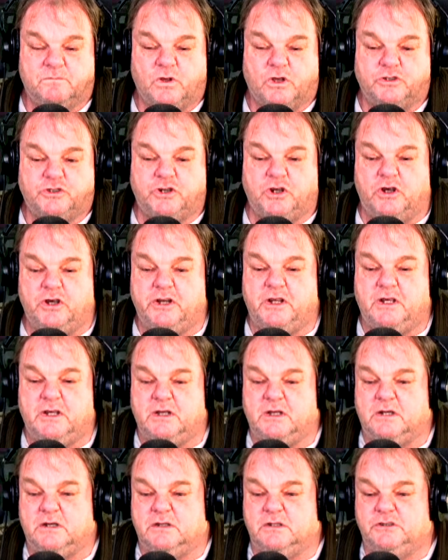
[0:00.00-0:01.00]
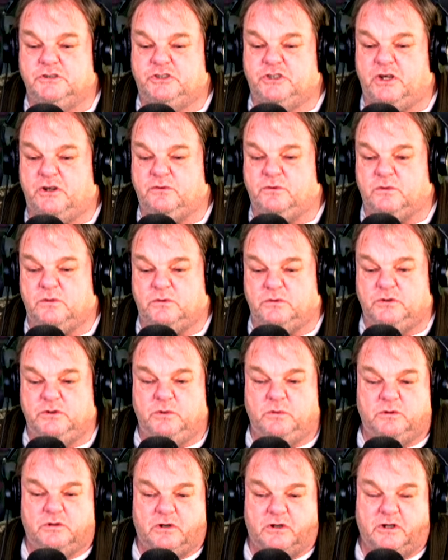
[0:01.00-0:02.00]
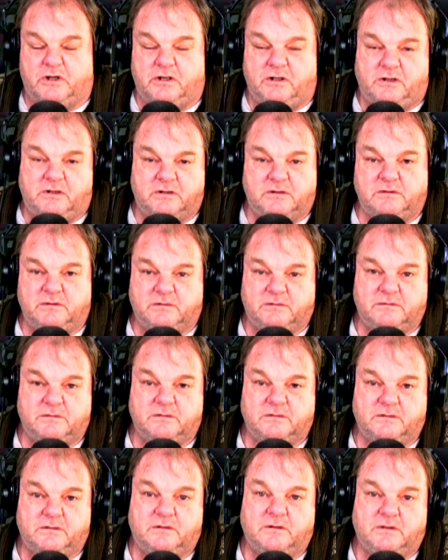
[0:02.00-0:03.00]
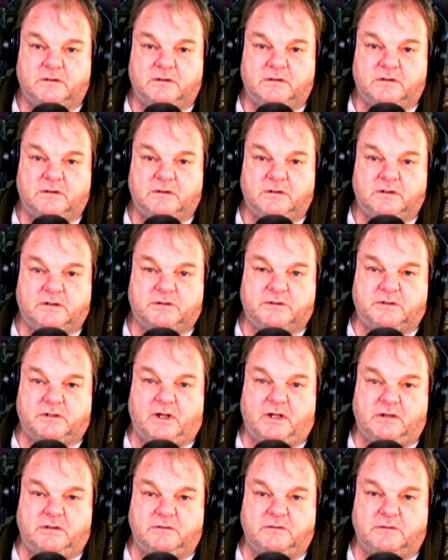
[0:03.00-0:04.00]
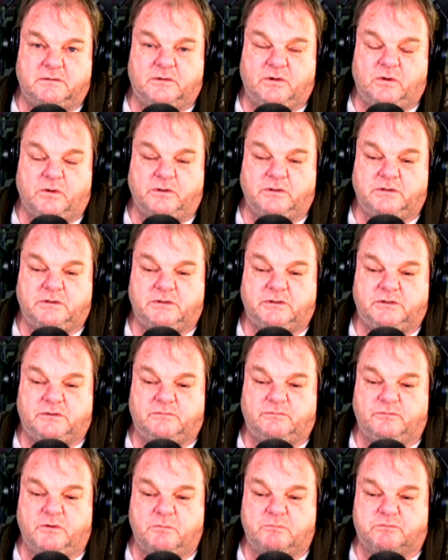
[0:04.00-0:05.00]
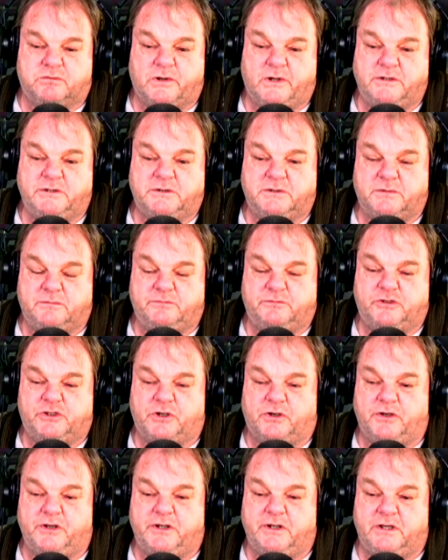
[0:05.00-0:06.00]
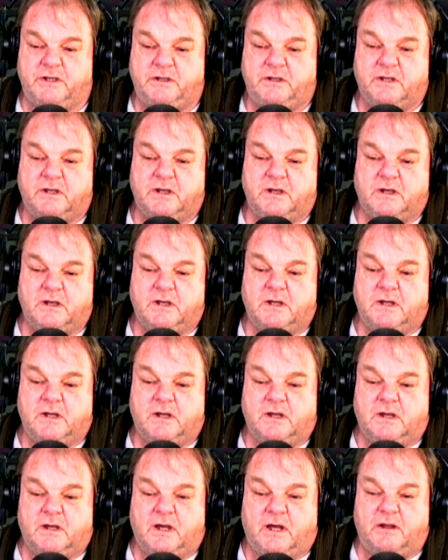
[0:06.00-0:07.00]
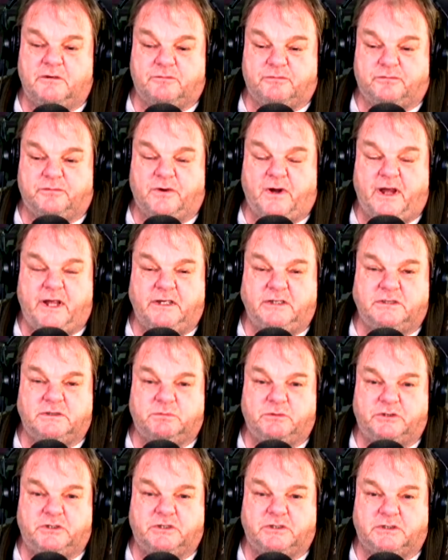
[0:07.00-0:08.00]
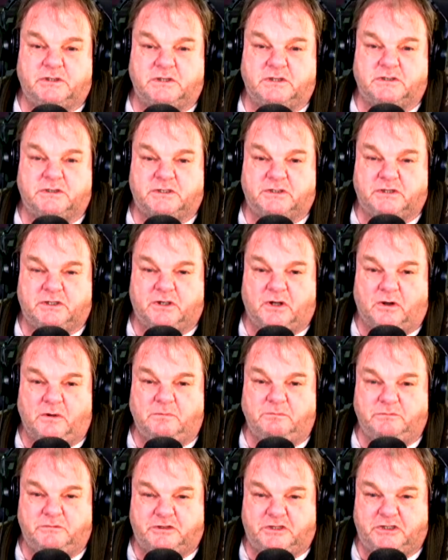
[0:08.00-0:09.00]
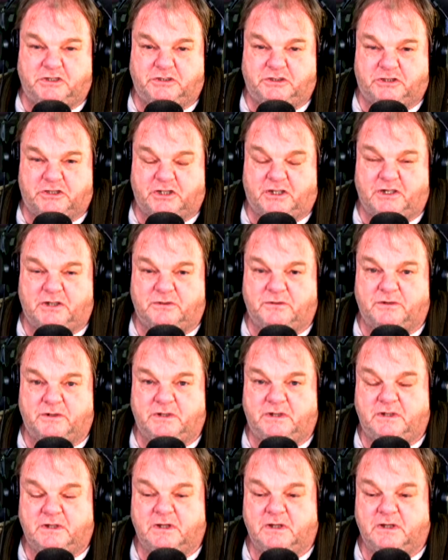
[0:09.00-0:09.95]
China, General Nuclear, and of course, repressive China, and France, which is a scum, degenerate